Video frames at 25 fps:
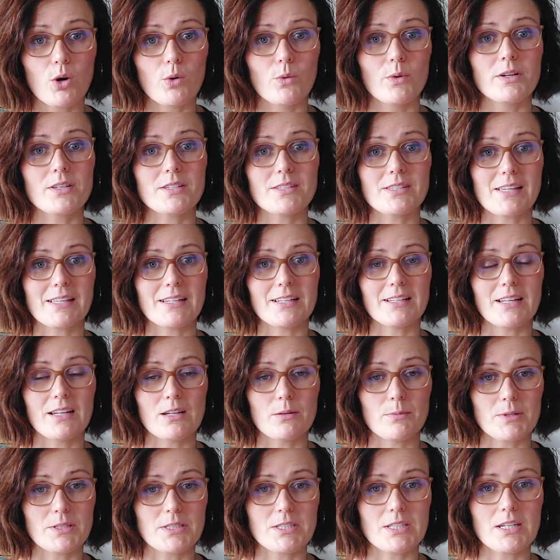always send it at
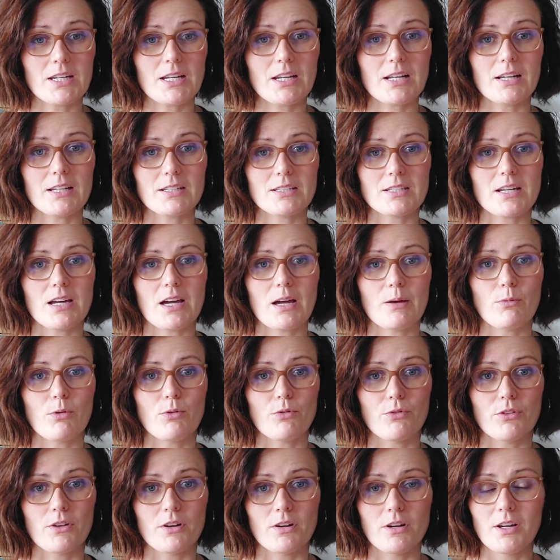a particular time
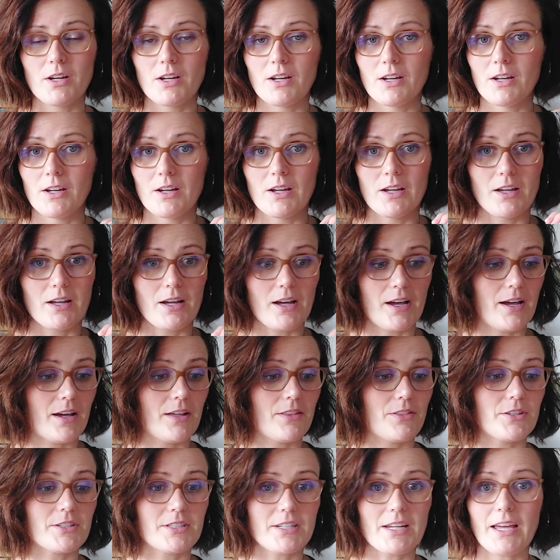of
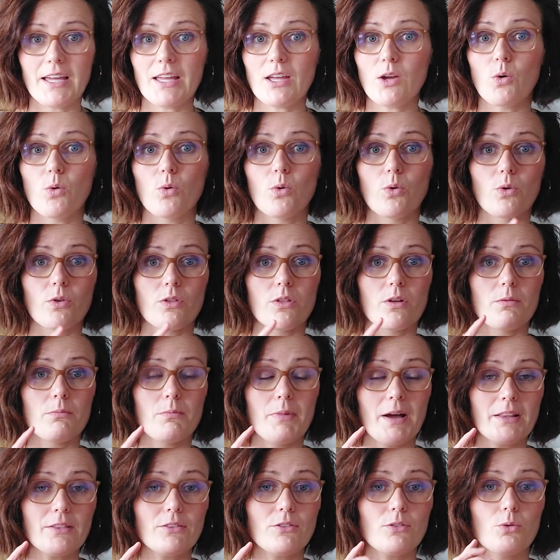the day or the
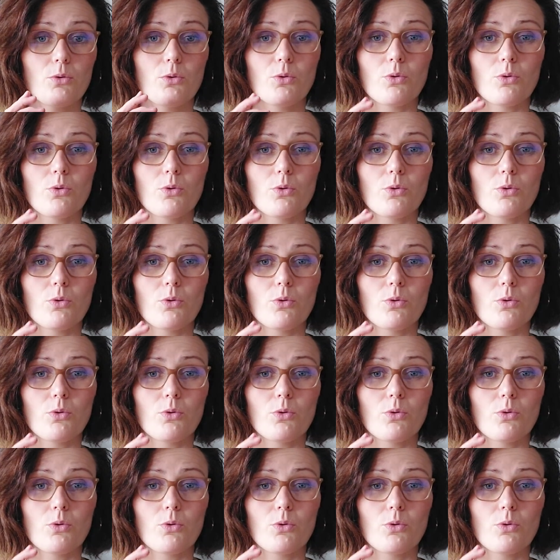month